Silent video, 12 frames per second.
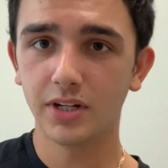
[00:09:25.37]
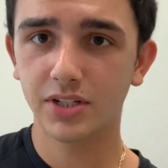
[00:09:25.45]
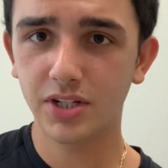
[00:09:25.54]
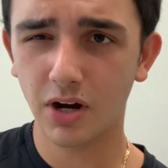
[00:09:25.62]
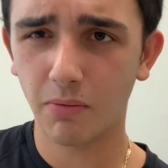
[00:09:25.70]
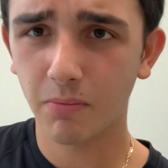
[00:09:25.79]

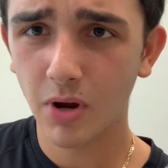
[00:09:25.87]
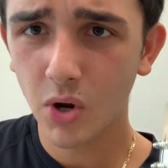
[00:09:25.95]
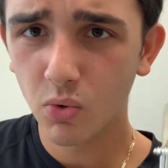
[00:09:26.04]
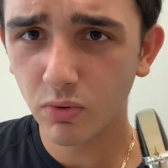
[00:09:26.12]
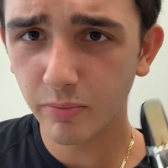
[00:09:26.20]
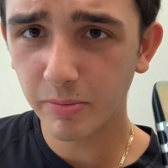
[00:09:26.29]
So
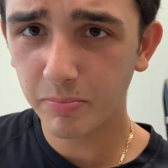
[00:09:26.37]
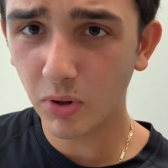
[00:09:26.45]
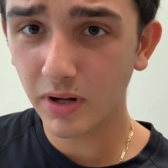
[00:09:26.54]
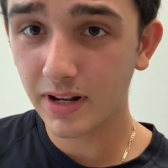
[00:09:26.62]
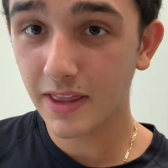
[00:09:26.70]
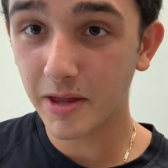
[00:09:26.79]
when we
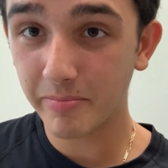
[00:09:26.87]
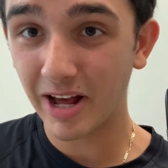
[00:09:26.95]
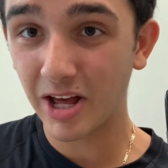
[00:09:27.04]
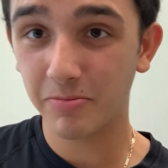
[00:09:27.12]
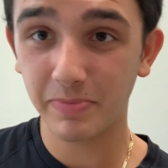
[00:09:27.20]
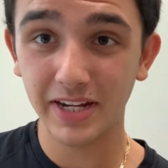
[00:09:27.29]
put the
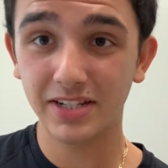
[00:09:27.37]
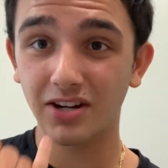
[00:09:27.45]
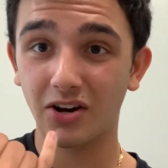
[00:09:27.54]
mouthpiece